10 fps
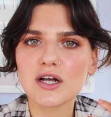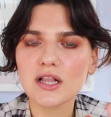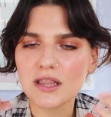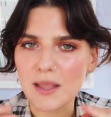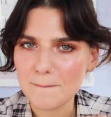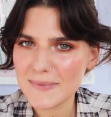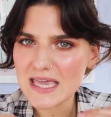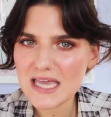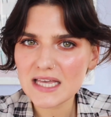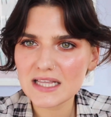
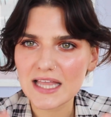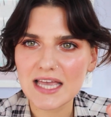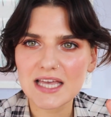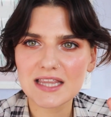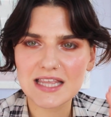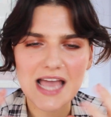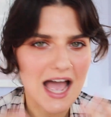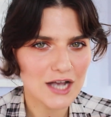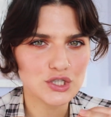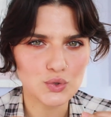clumpy, like the
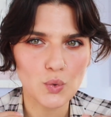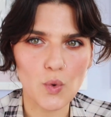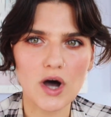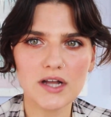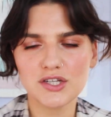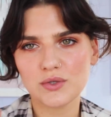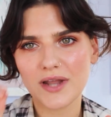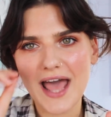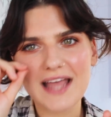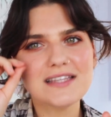actual wand, so
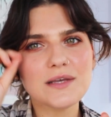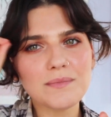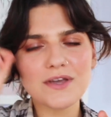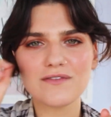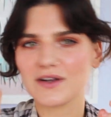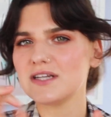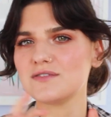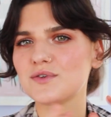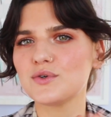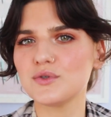it ends up being very
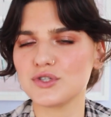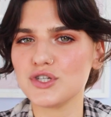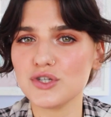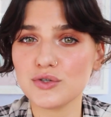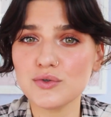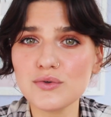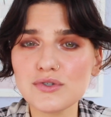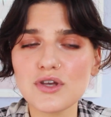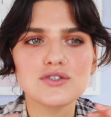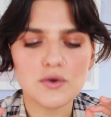difficult to
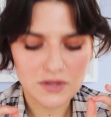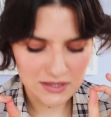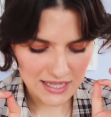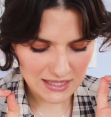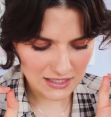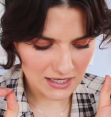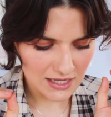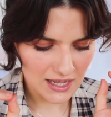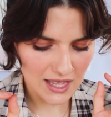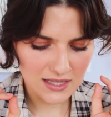use. So the
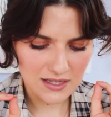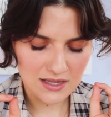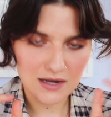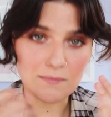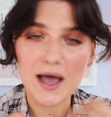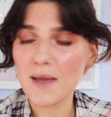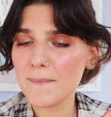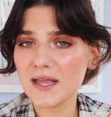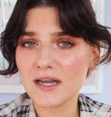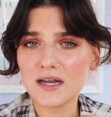lengthening, in my
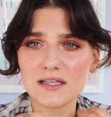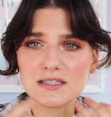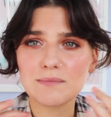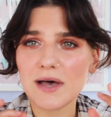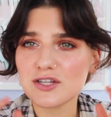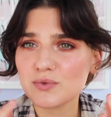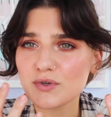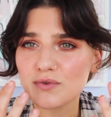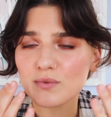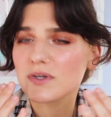opinion, is the best
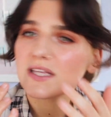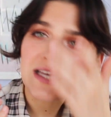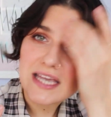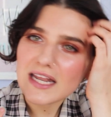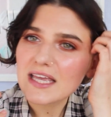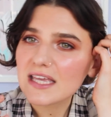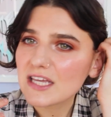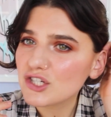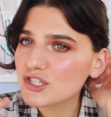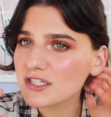one for really getting
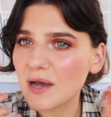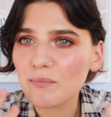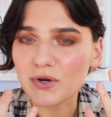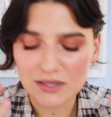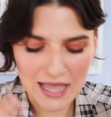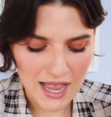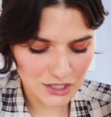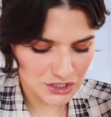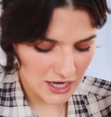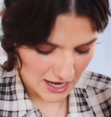each separate
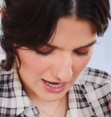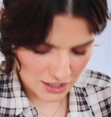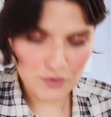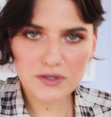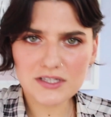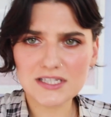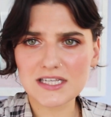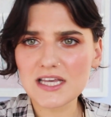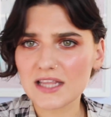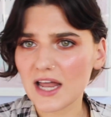lash. And you can
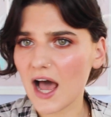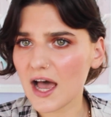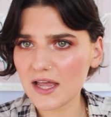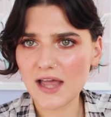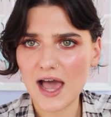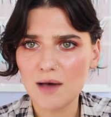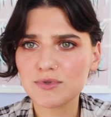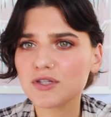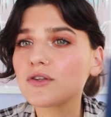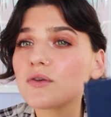see that I
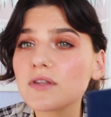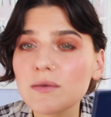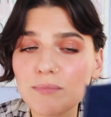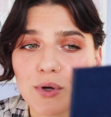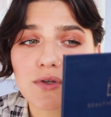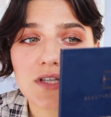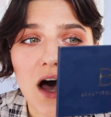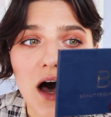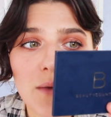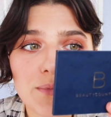absolutely built
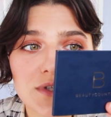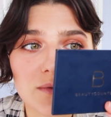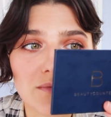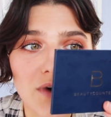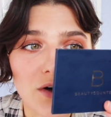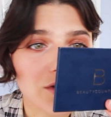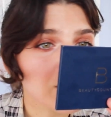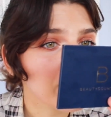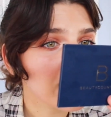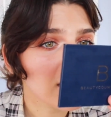up some
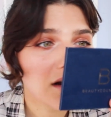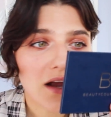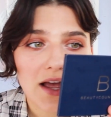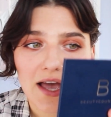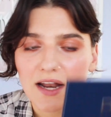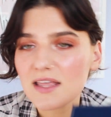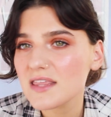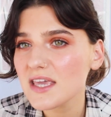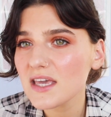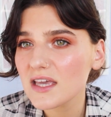volume there, and I
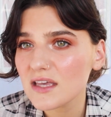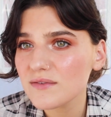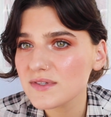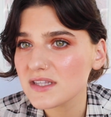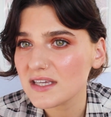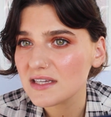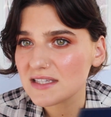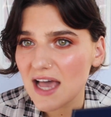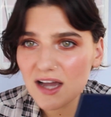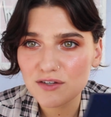think it gives the
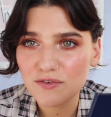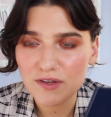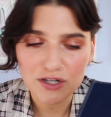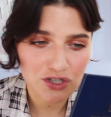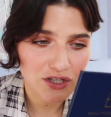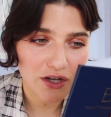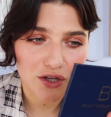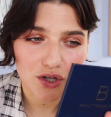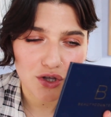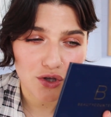exact finish
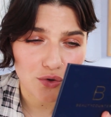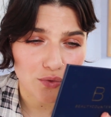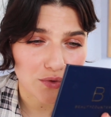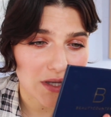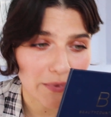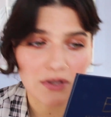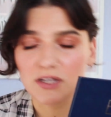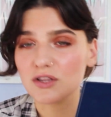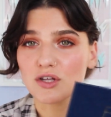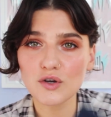that you
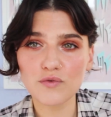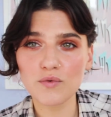typically look